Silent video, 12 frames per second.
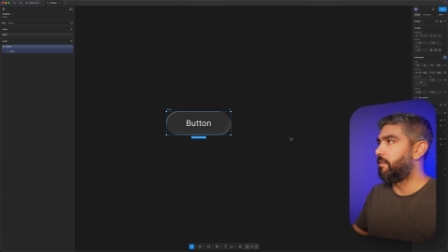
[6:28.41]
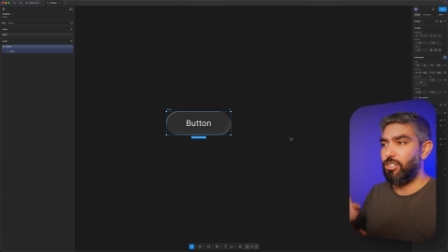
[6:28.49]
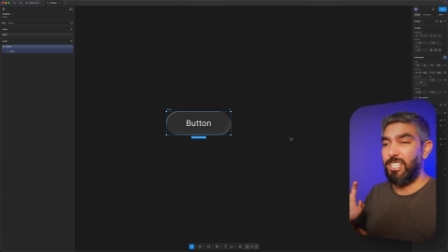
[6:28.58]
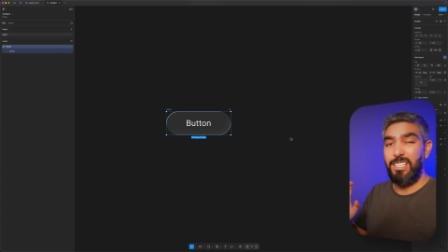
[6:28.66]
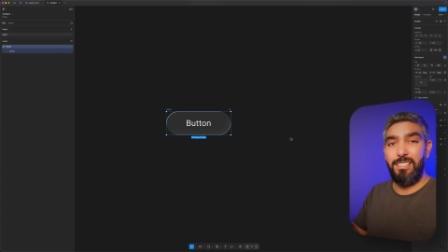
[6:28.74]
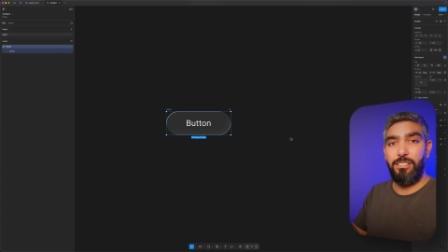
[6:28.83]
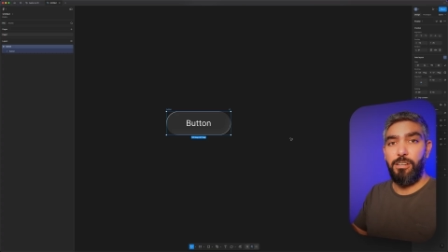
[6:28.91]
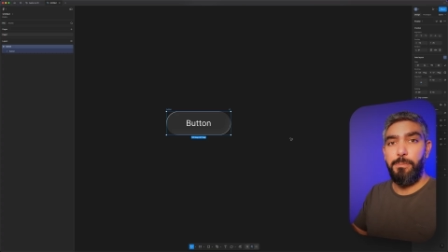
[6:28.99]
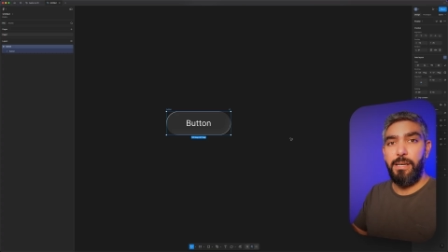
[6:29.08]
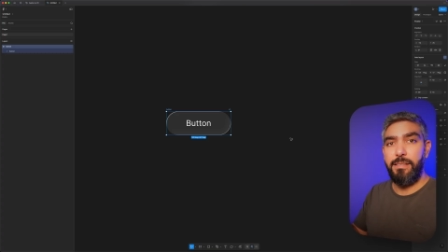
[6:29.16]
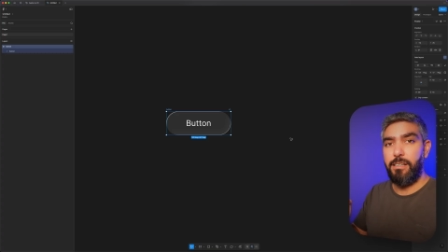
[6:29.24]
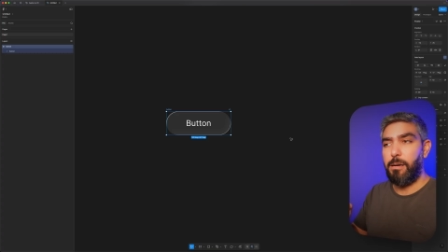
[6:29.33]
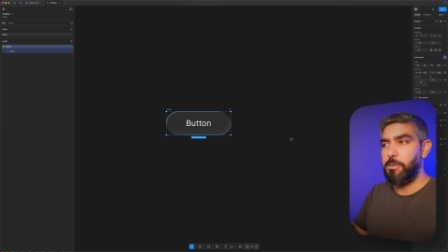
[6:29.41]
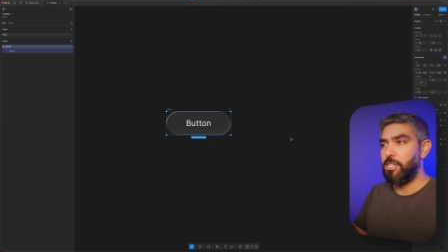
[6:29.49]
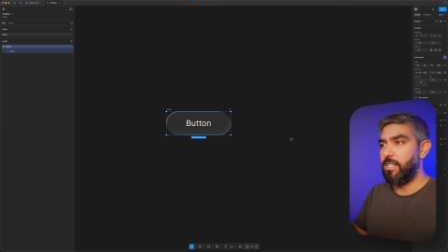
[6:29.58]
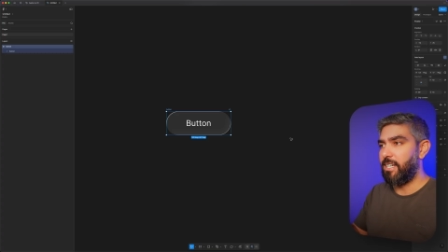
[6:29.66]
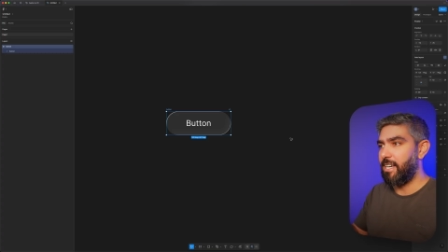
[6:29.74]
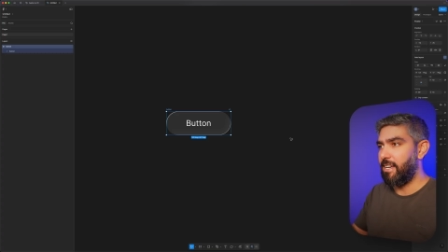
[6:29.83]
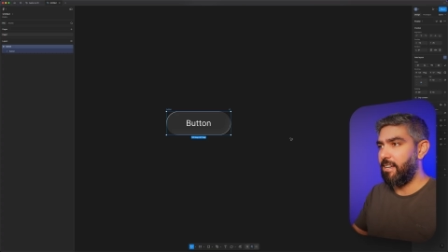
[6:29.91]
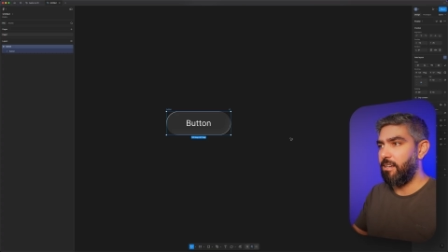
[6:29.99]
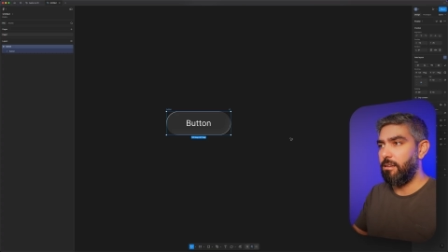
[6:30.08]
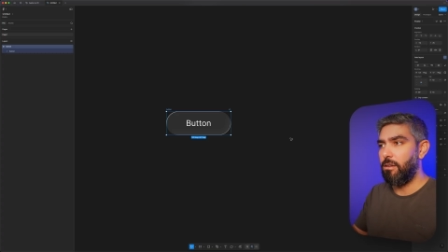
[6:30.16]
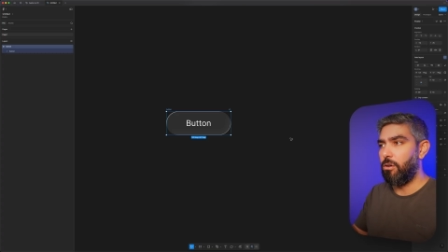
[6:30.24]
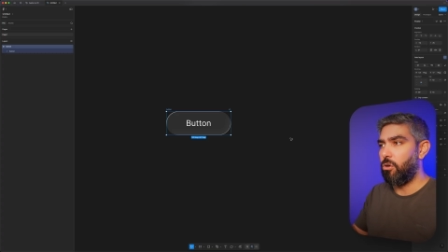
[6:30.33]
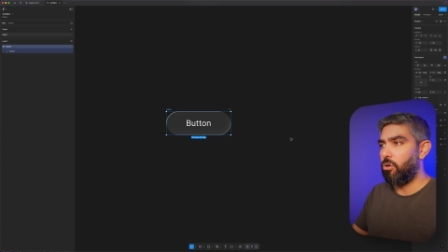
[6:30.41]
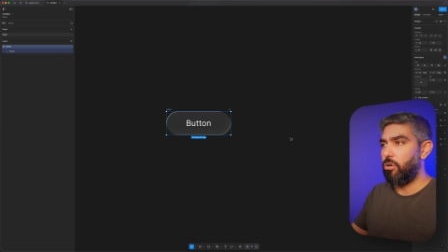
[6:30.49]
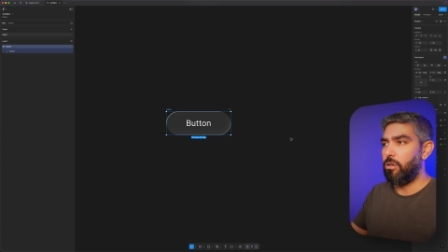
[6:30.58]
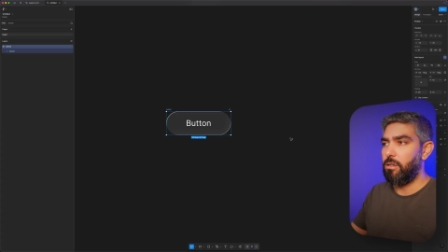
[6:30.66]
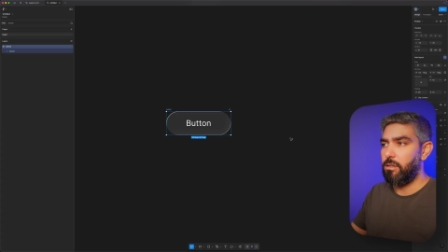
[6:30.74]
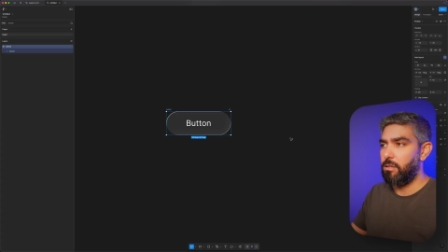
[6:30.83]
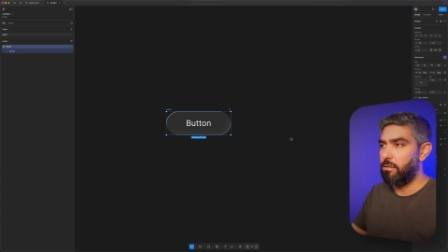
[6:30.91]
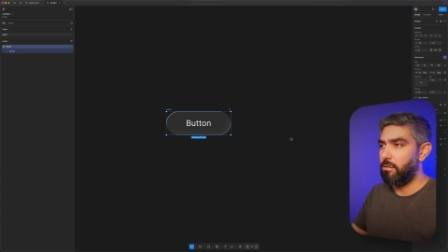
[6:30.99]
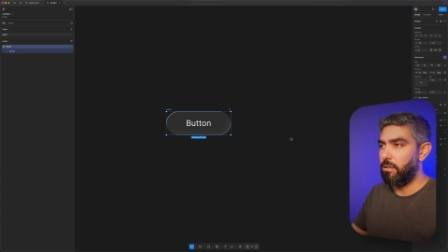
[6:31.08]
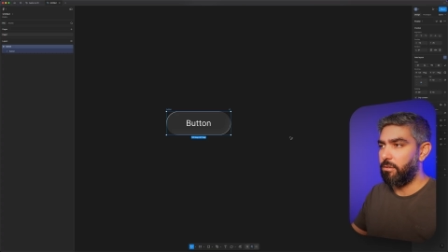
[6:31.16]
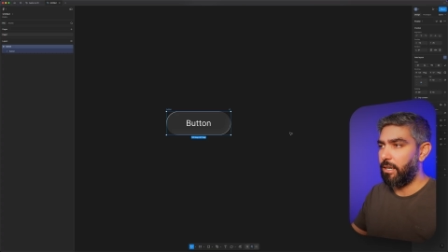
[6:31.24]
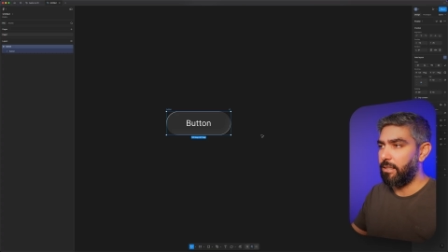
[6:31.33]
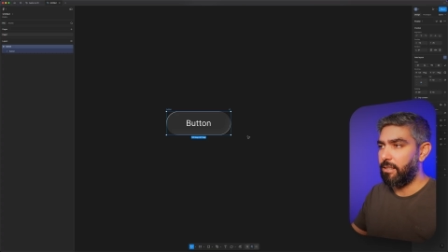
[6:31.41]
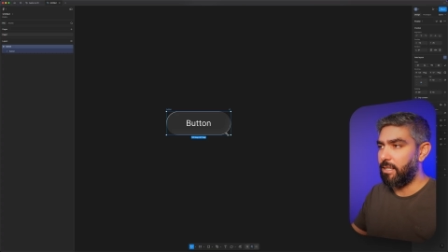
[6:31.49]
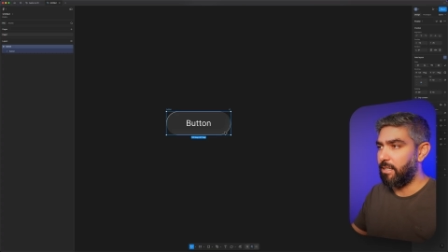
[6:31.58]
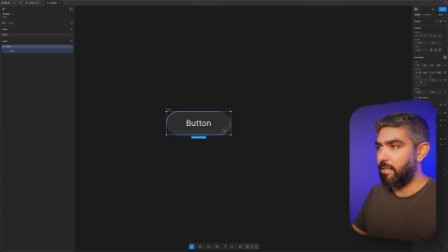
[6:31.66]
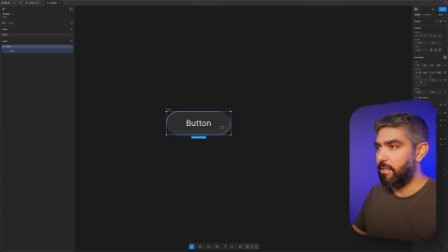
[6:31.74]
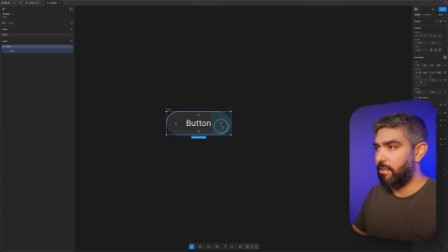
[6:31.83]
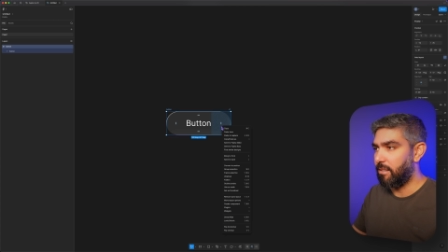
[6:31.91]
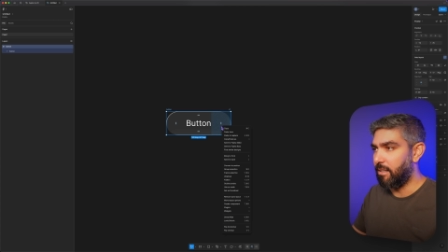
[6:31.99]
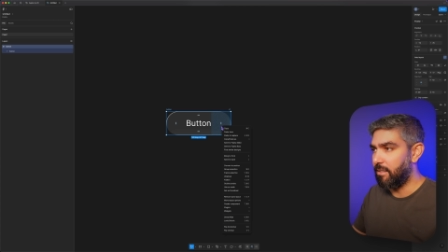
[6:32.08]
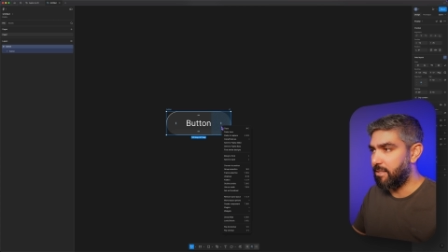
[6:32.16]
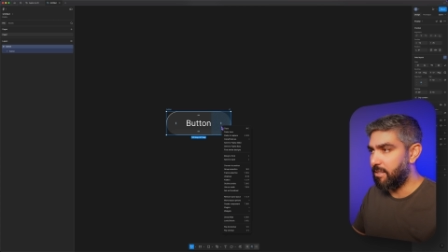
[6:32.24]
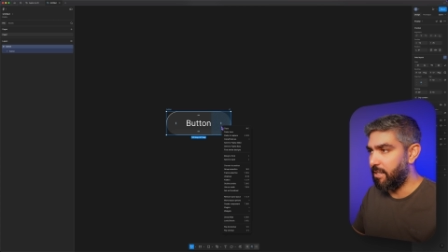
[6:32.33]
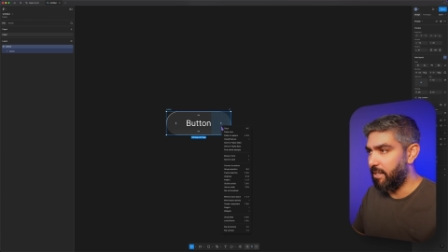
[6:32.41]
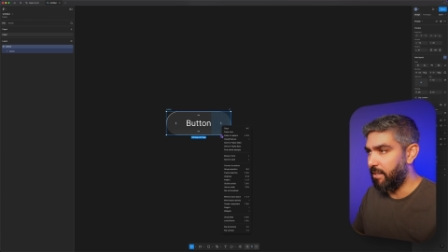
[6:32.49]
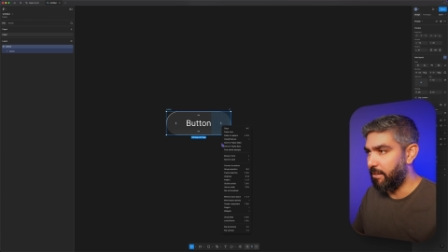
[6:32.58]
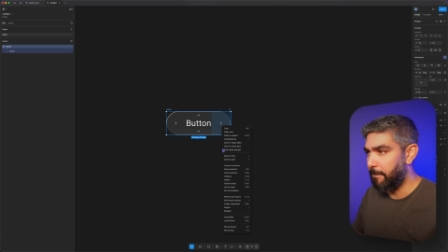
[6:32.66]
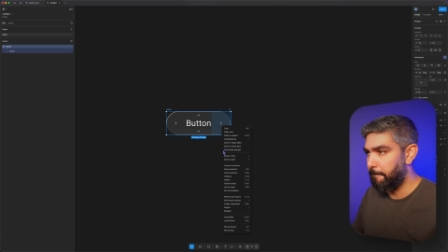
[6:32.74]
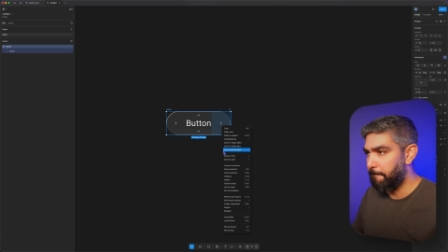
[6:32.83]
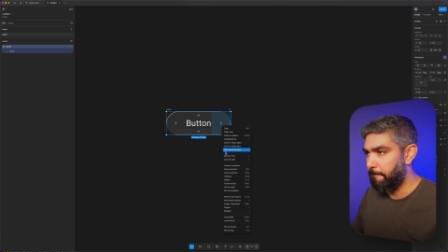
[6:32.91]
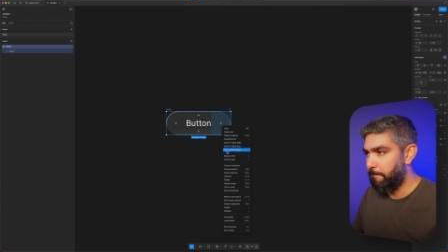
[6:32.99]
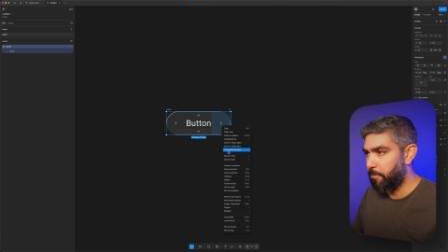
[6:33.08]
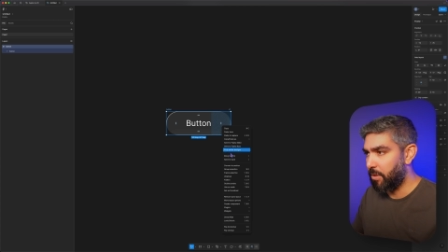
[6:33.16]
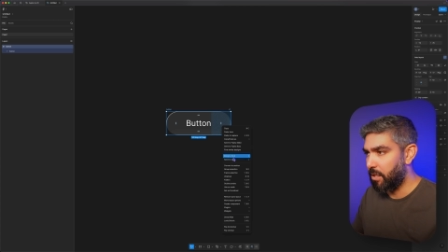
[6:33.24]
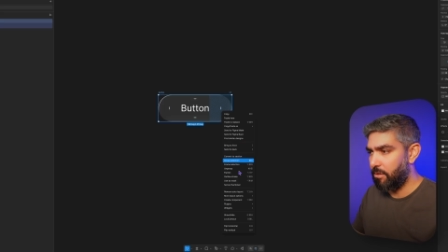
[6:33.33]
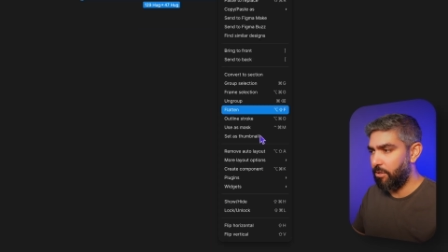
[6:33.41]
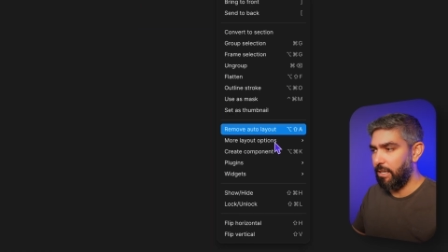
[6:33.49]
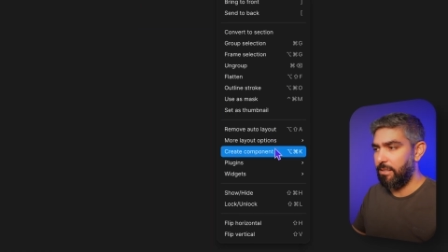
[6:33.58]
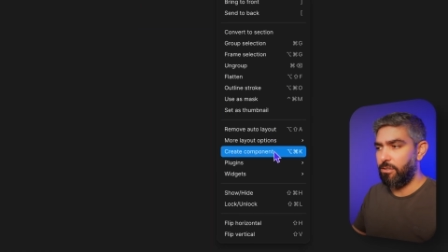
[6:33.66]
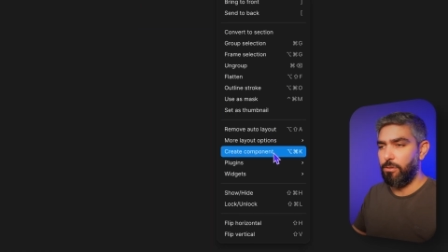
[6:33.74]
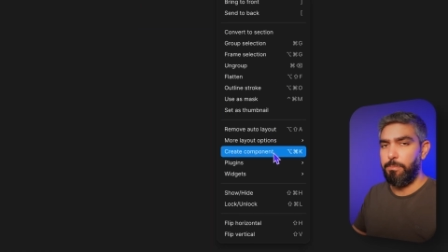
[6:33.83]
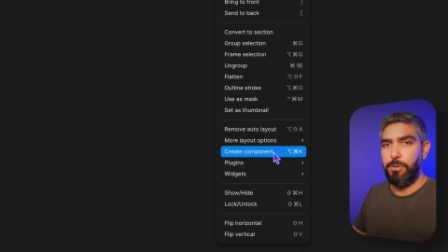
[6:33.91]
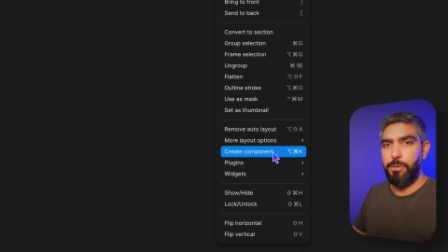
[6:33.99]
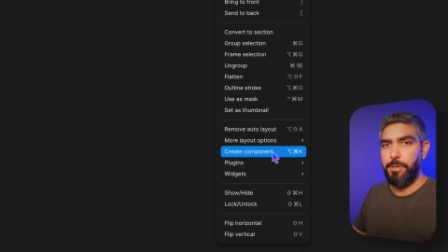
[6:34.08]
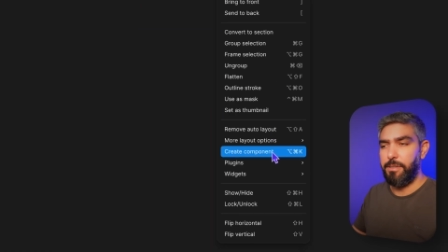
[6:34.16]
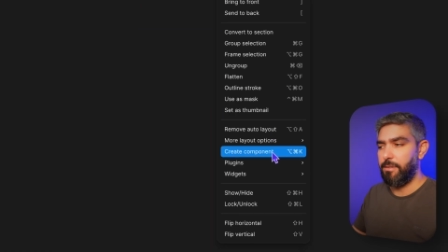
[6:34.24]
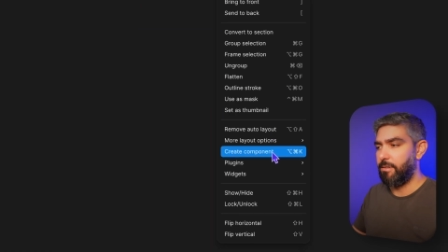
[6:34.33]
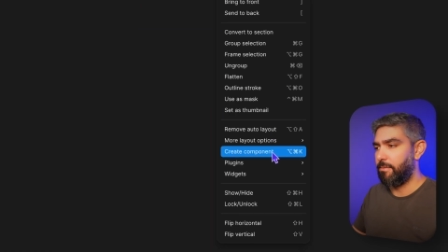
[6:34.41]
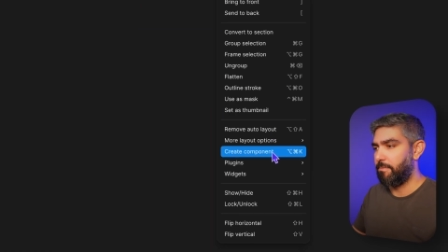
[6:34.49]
You can hit Command Option K or right click and say create component.